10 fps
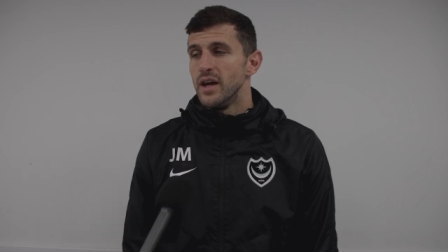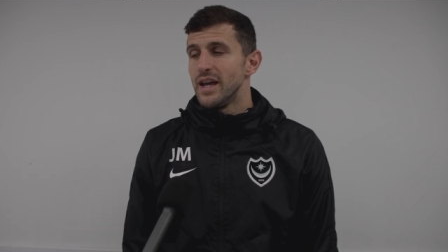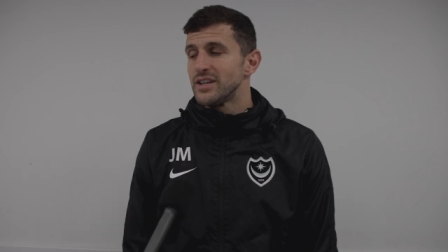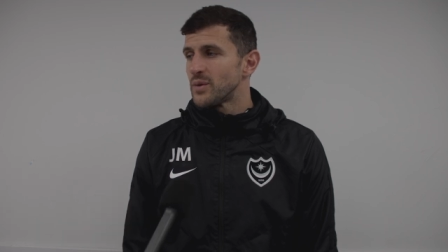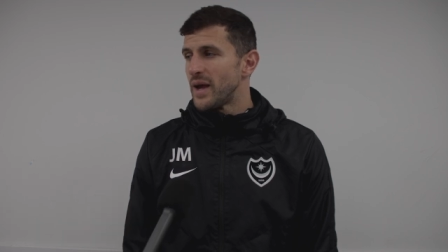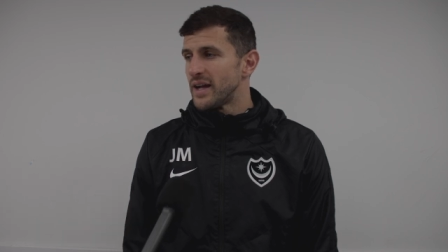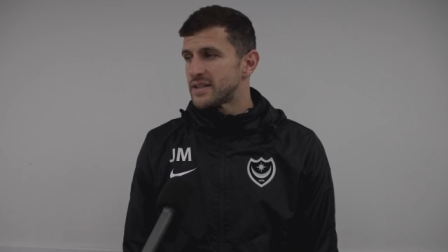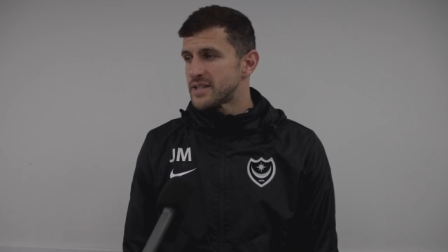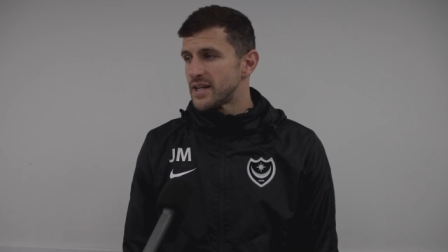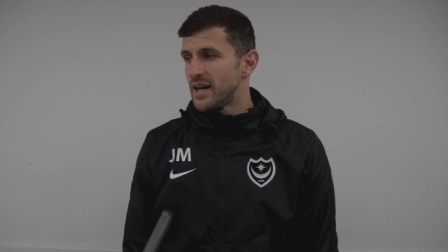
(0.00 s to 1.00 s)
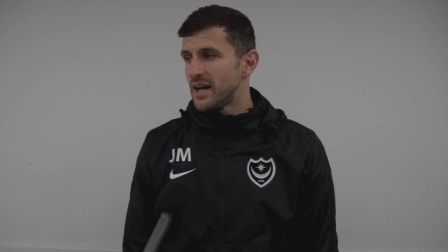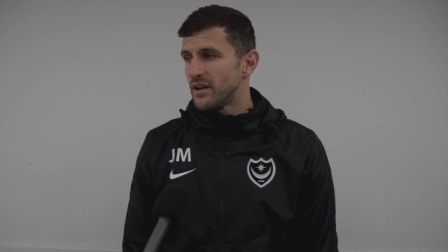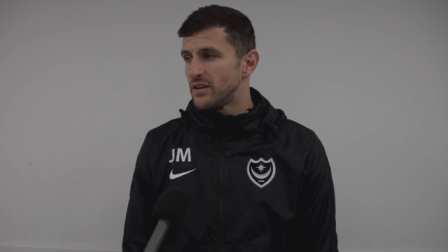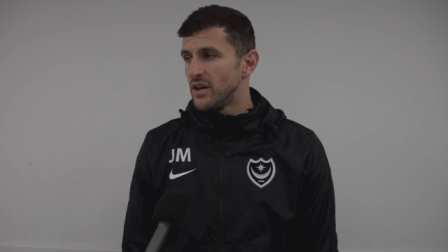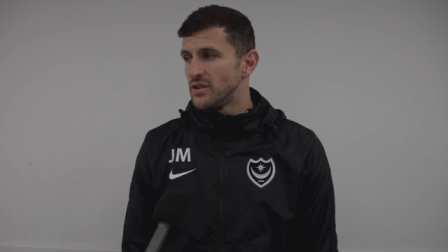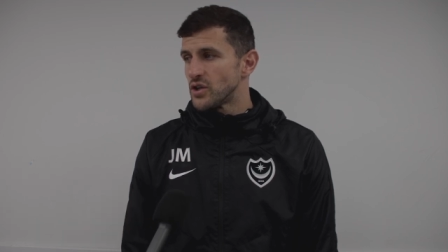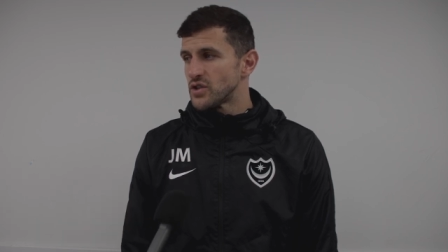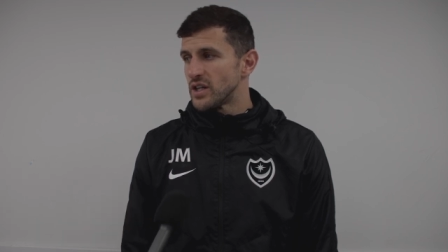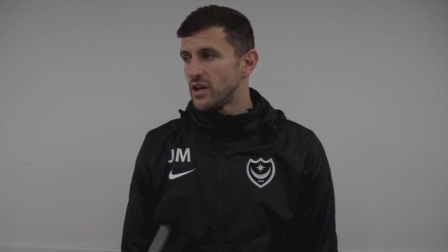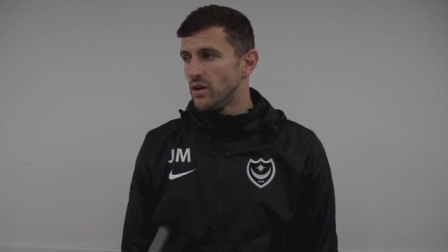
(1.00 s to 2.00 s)
Yeah, so we had
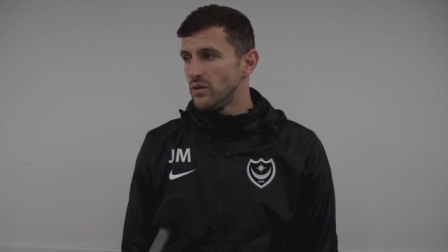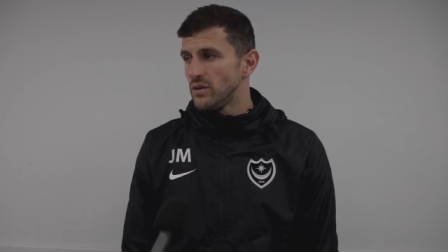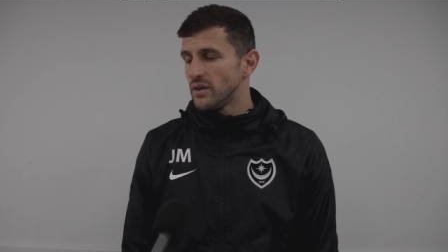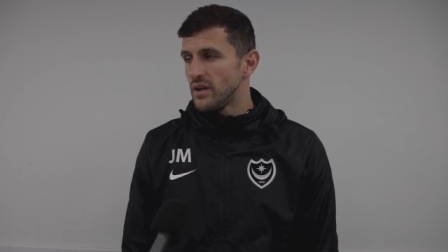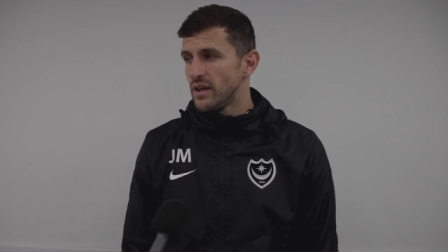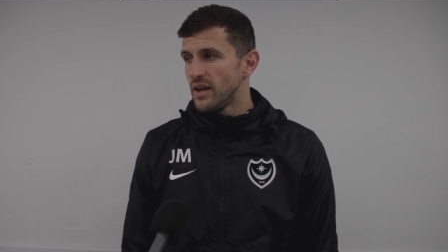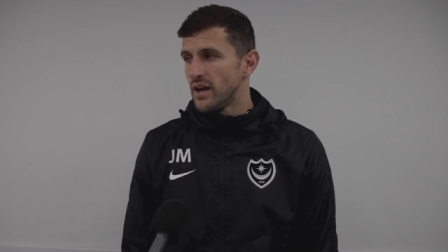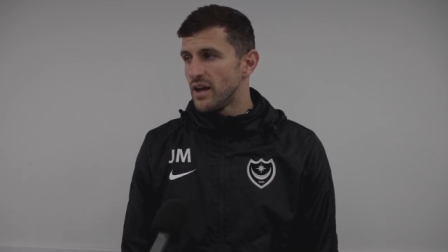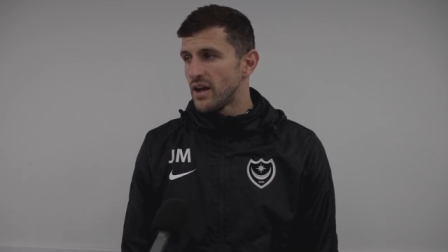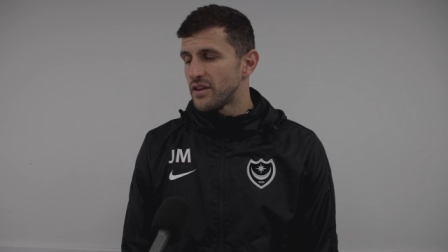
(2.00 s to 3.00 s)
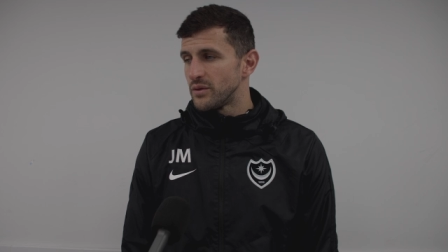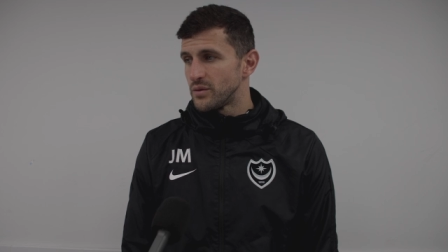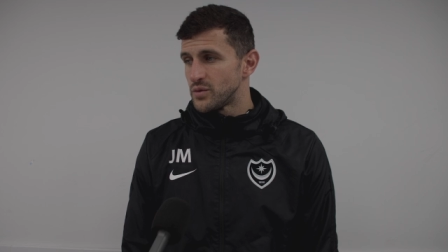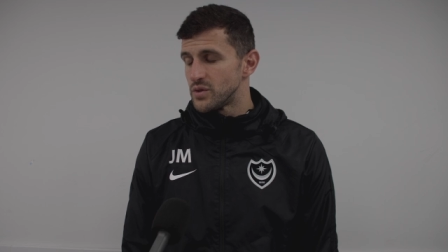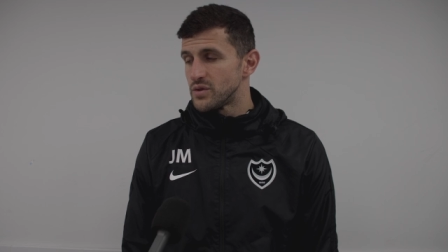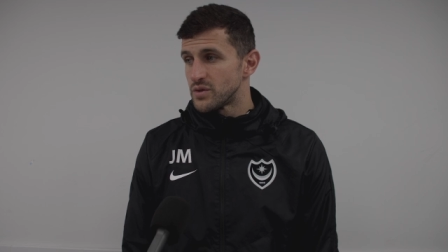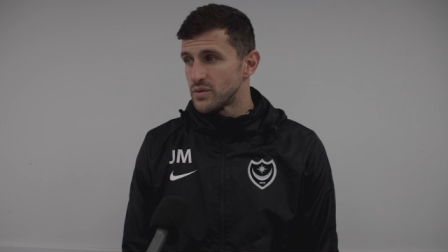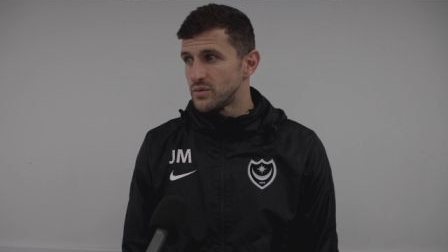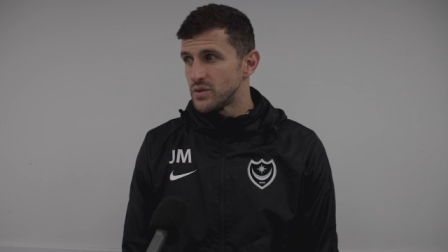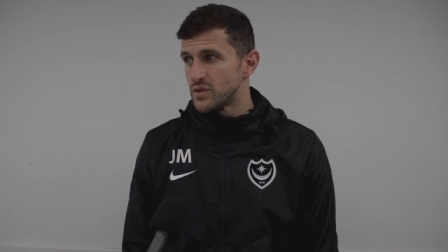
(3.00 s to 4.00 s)
Josh in goal, I think, which
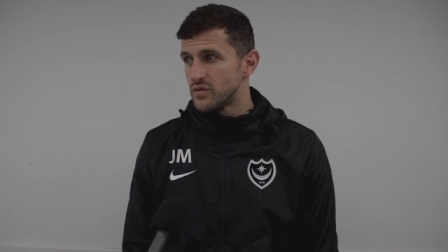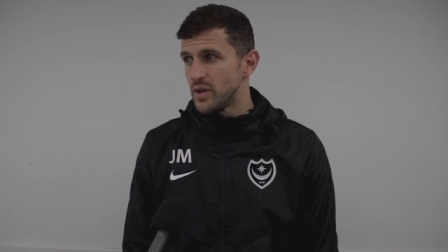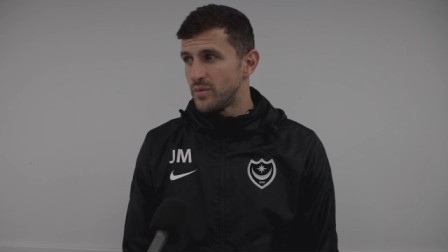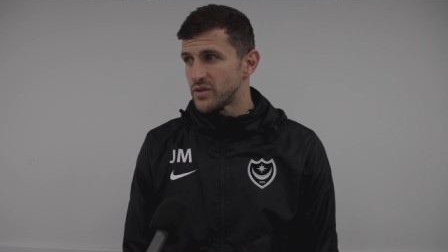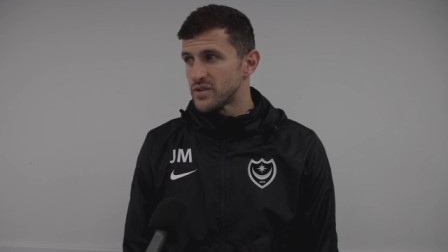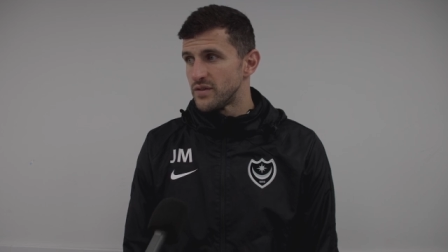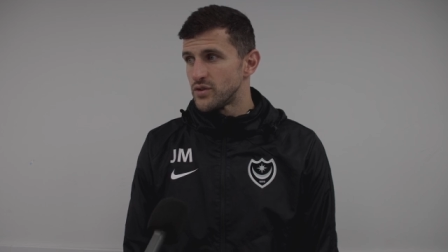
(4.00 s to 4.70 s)
was really positive.